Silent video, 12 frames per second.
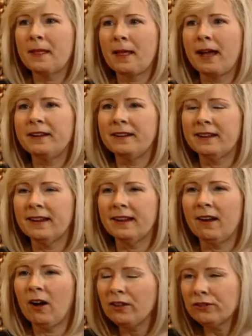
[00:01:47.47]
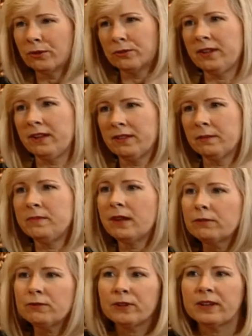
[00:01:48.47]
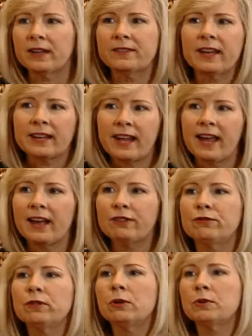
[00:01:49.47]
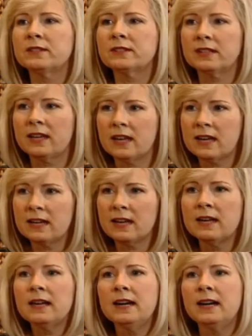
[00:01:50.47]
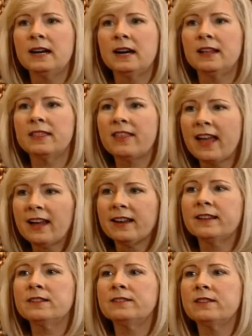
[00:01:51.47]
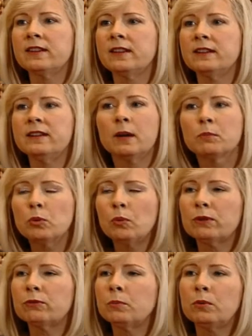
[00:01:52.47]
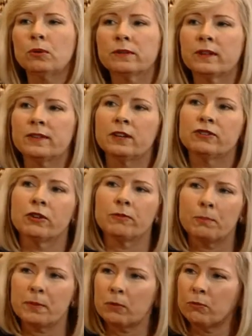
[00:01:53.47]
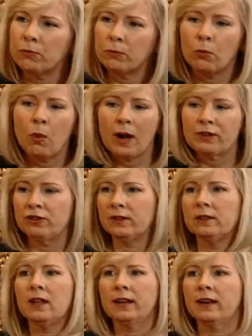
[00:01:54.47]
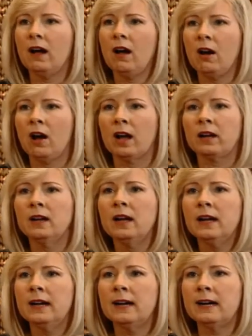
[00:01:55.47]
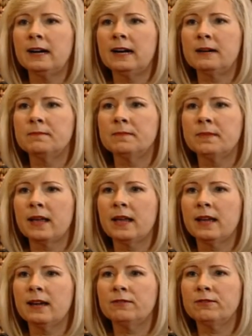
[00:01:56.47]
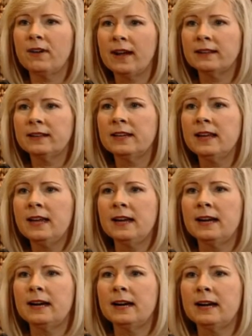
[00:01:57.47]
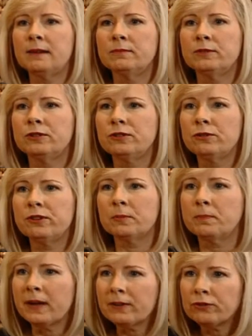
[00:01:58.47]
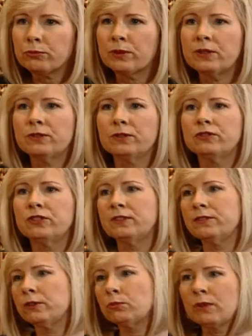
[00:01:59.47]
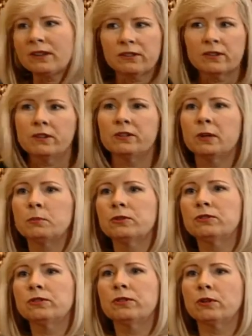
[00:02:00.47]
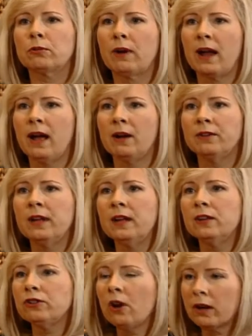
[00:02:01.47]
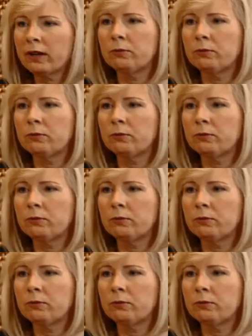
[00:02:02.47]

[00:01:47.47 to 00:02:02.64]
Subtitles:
I also tell them never forget that cash flow is king. That is the #1 report that they should be watching like a hawk. And finally, to do their best research as they're wrestling their numbers to the ground, talking